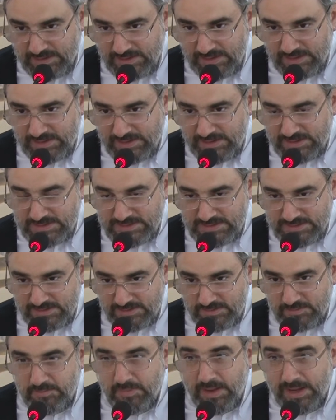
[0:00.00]
is
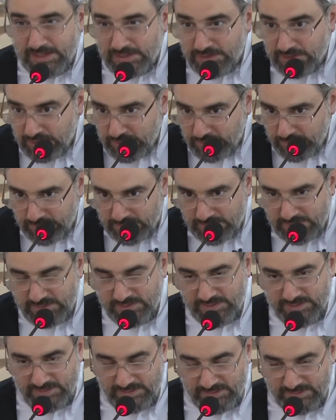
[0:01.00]
minute
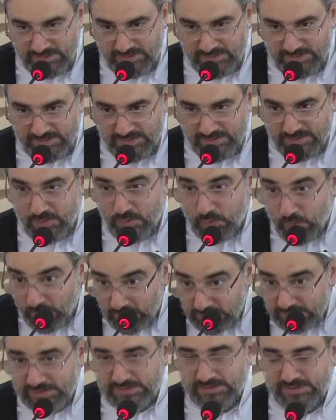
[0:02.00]

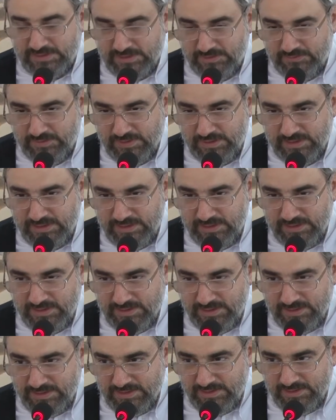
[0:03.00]
quantitatively,
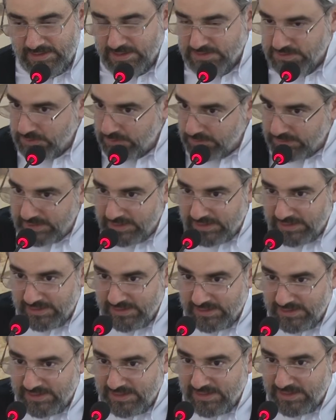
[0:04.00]
that's okay,
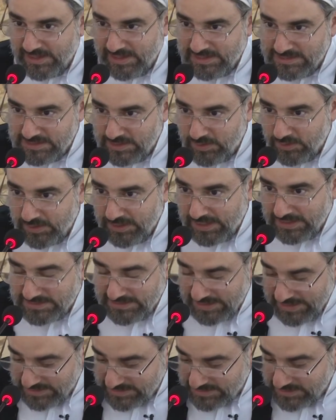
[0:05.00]
as long as
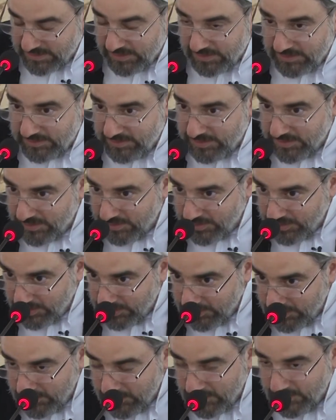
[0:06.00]
it's done
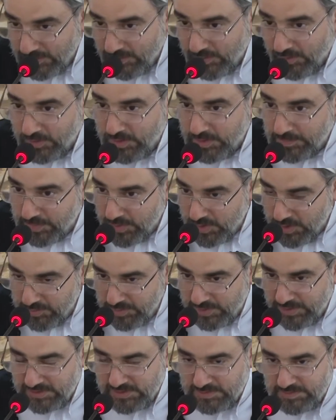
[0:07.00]
on a
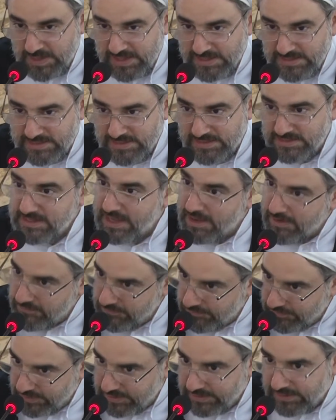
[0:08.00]
permanent basis
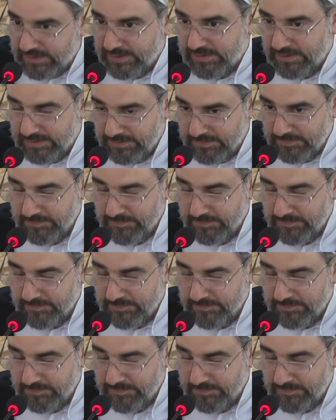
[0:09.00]
every day.